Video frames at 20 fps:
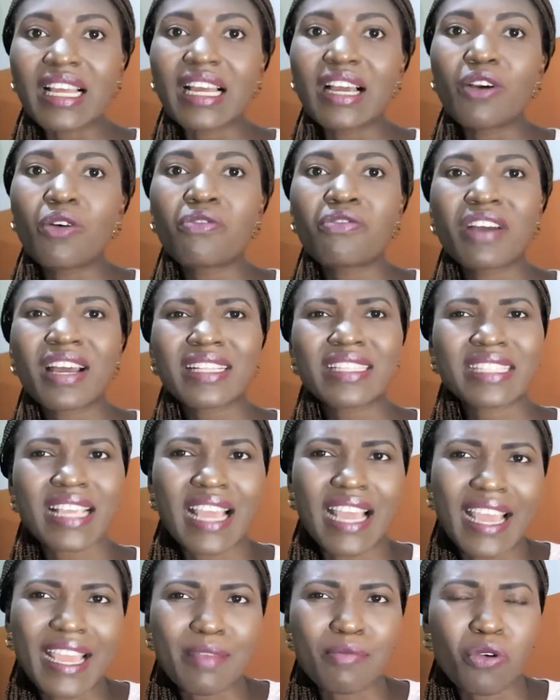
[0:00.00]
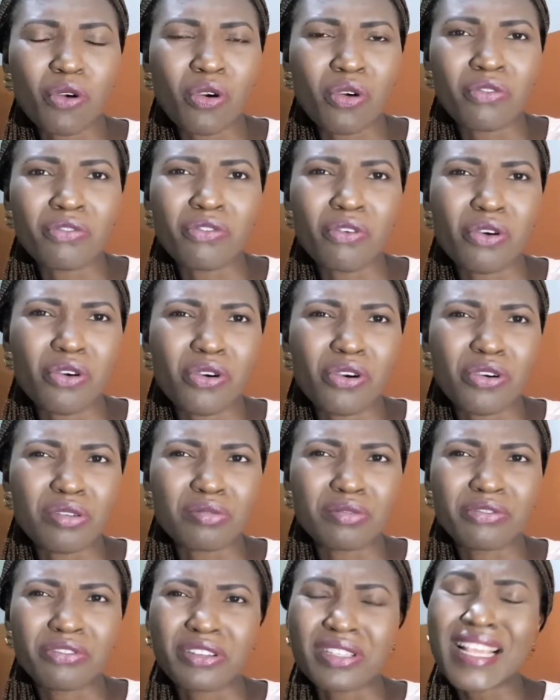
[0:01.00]
over time, or
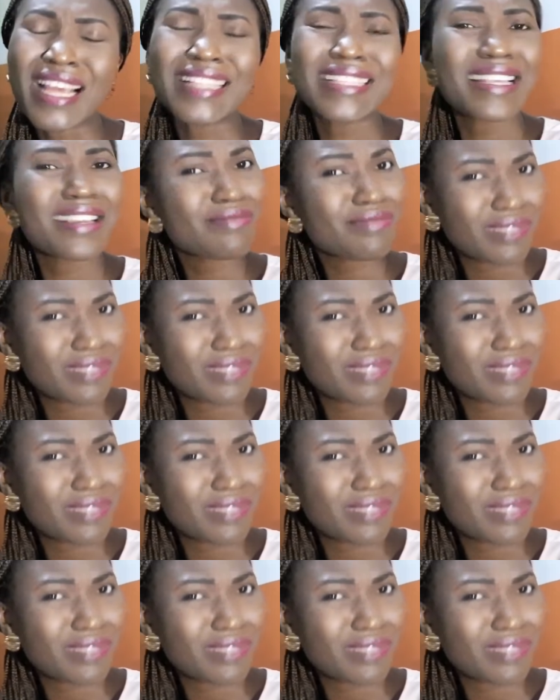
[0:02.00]
for certain